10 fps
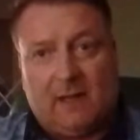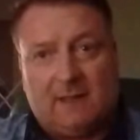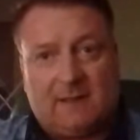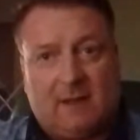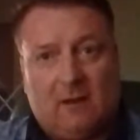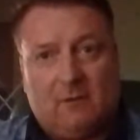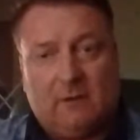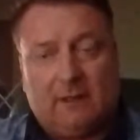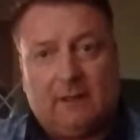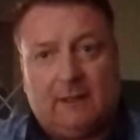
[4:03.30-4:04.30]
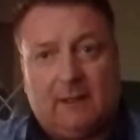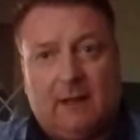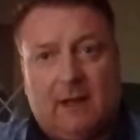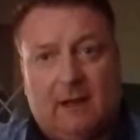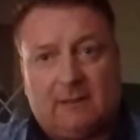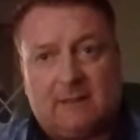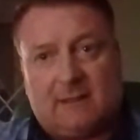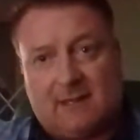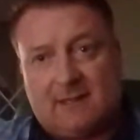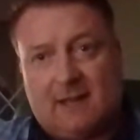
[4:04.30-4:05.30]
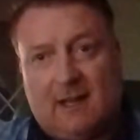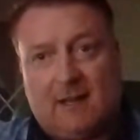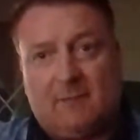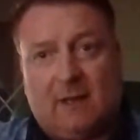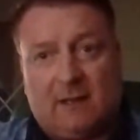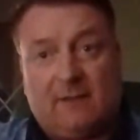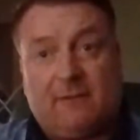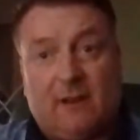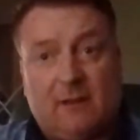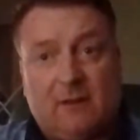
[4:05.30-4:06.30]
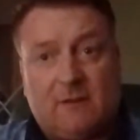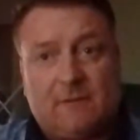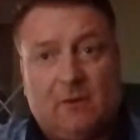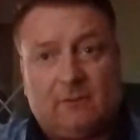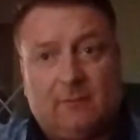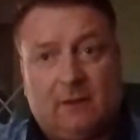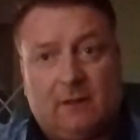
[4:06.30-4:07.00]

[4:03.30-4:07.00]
of years ago, and this time I did find it useful.